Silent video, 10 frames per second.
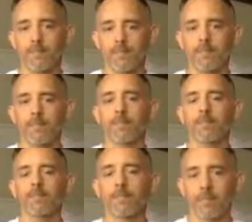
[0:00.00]

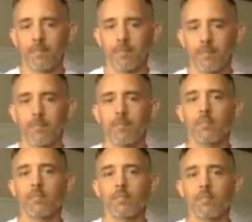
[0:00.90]

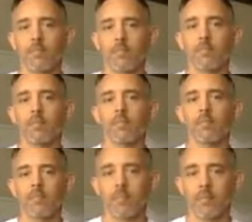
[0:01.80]
No words are spoken by the person on screen.